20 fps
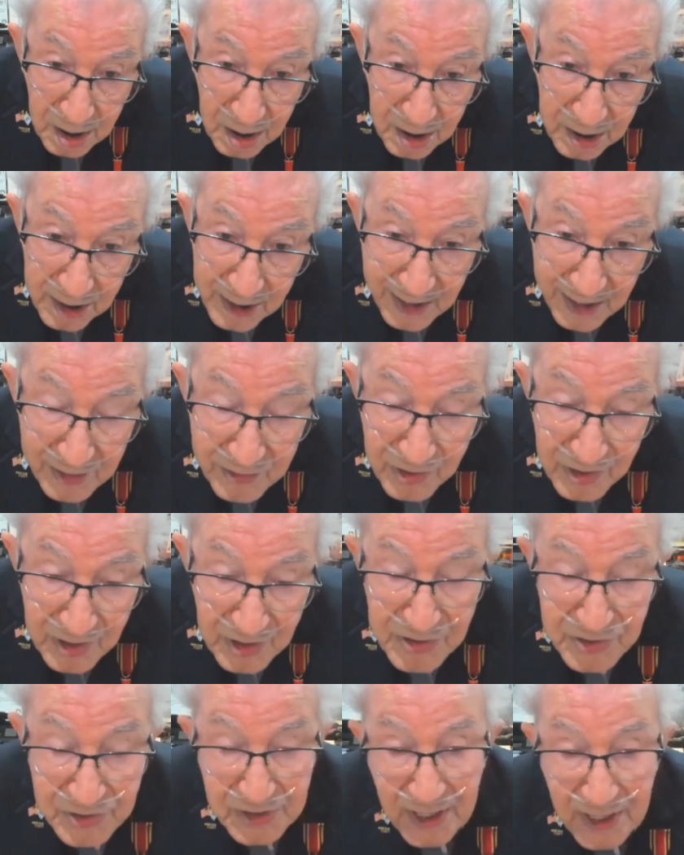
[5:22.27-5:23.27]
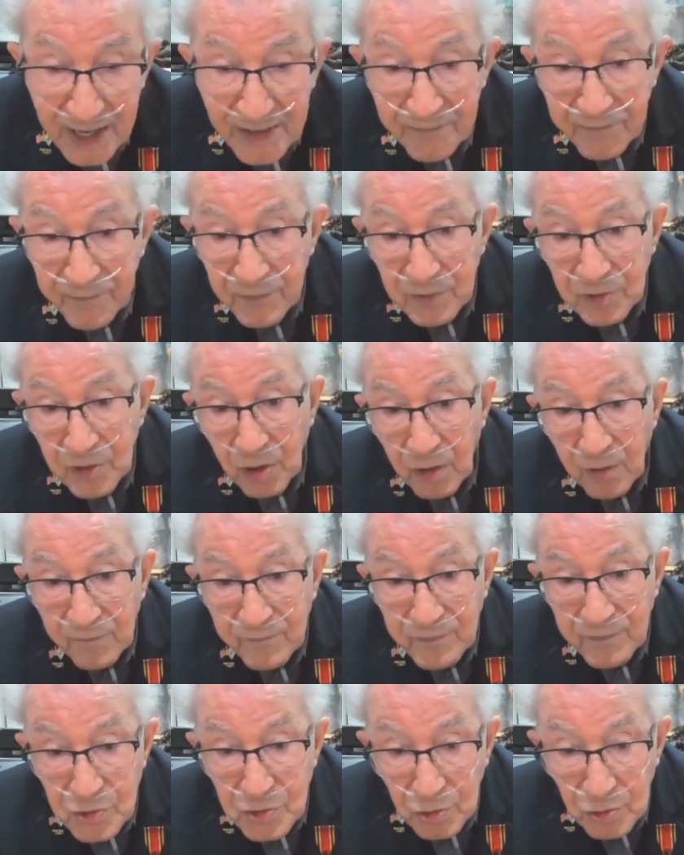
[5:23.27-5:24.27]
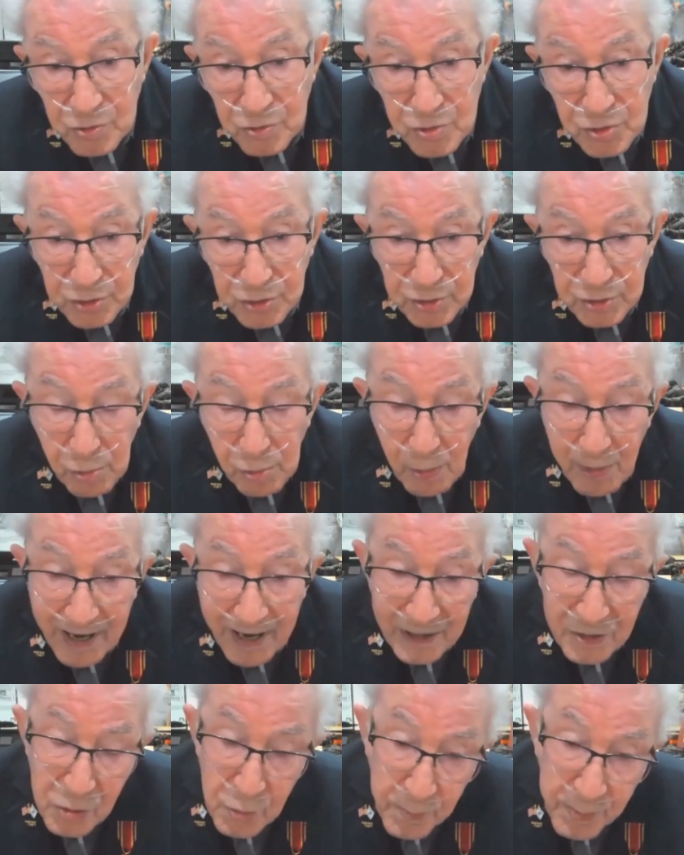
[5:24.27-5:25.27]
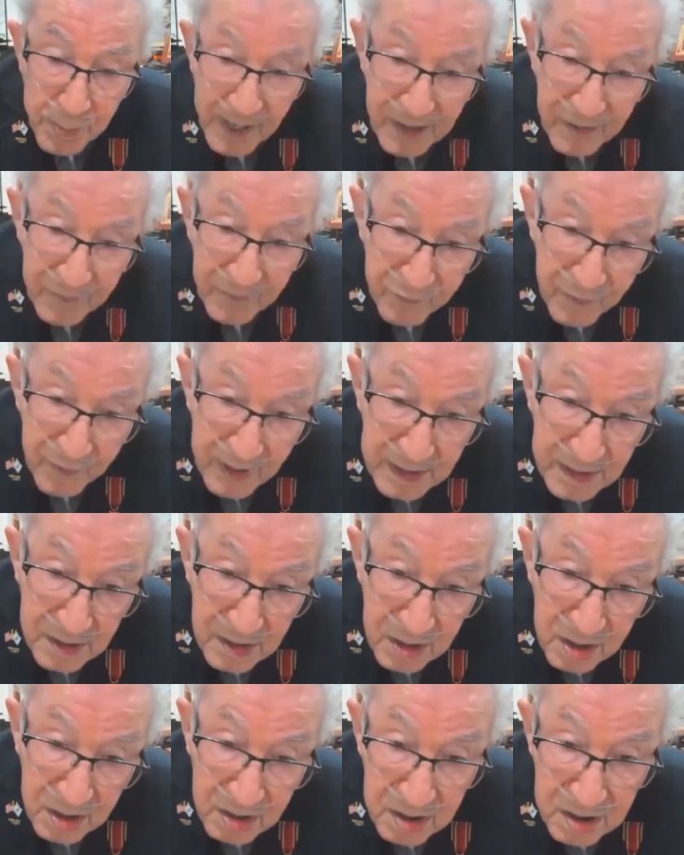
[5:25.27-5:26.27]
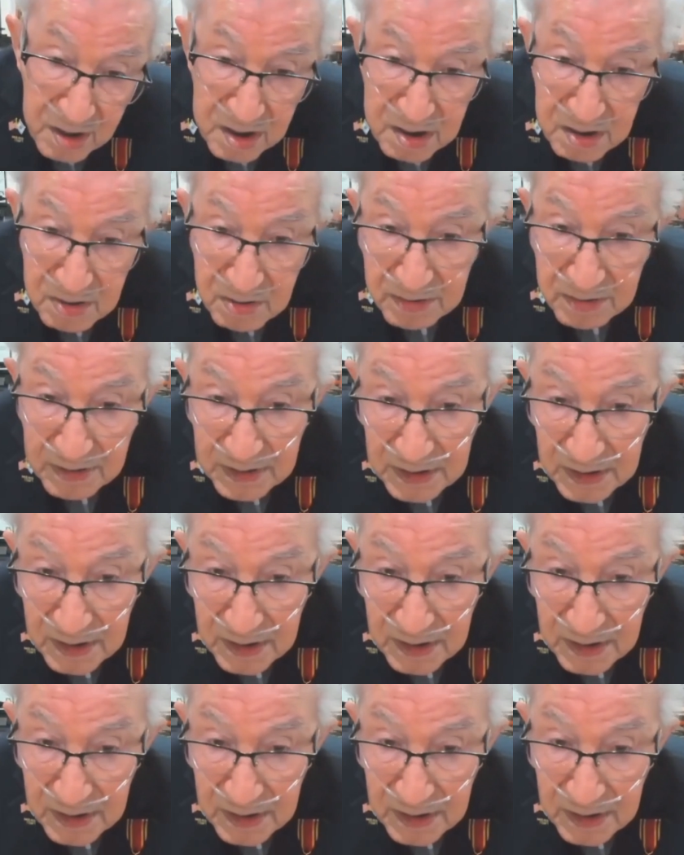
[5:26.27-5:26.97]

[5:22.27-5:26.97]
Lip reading: yet he siphoned off soldiers to occupy a friendly country.